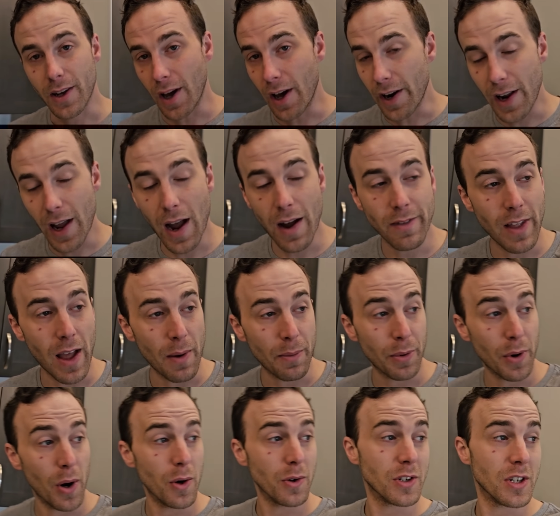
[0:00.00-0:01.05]
Gotta have that
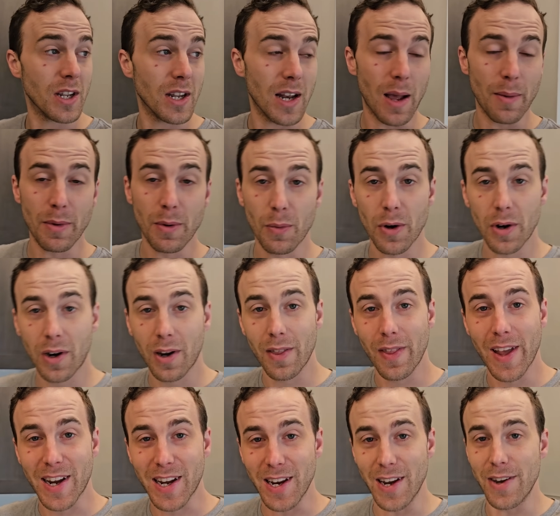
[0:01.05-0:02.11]
protein. I've been working
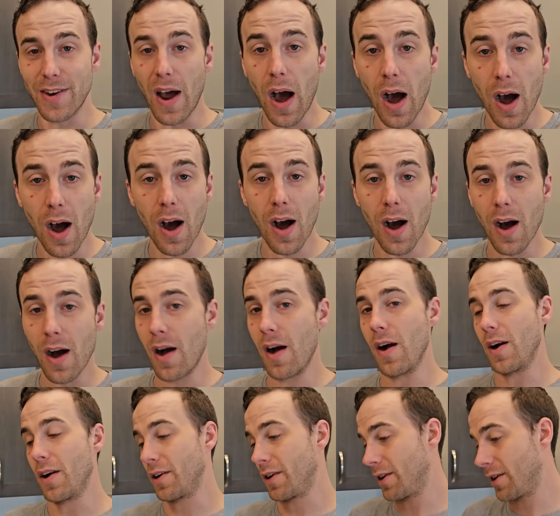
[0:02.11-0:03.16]
like a
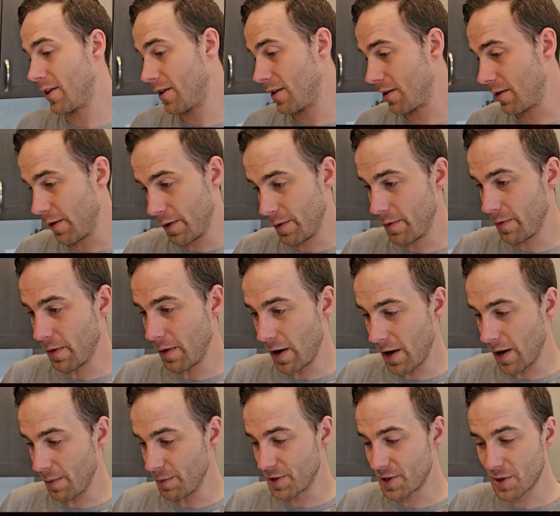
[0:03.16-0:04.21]
dog.
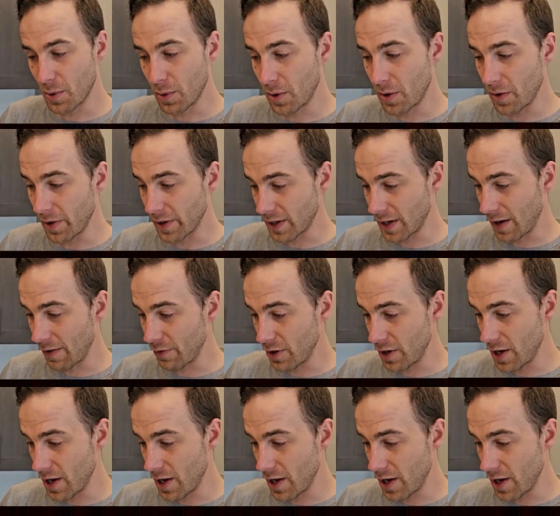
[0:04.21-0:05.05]
I'm sore like every